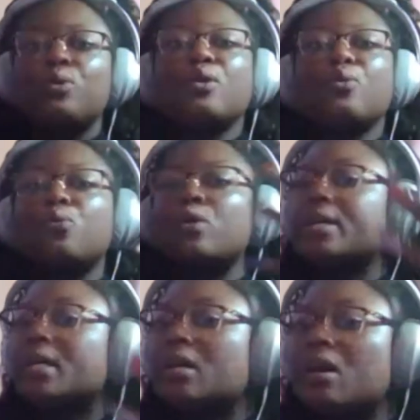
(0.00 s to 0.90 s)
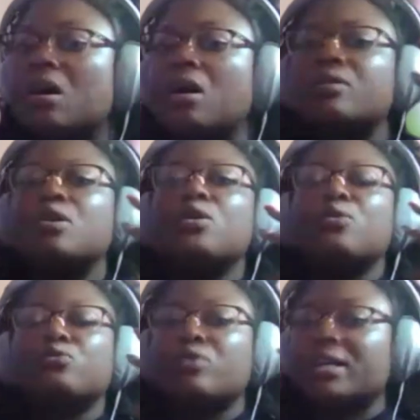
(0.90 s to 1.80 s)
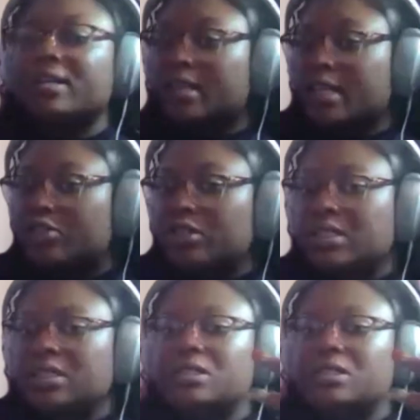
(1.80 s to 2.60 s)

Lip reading: We are working on regulation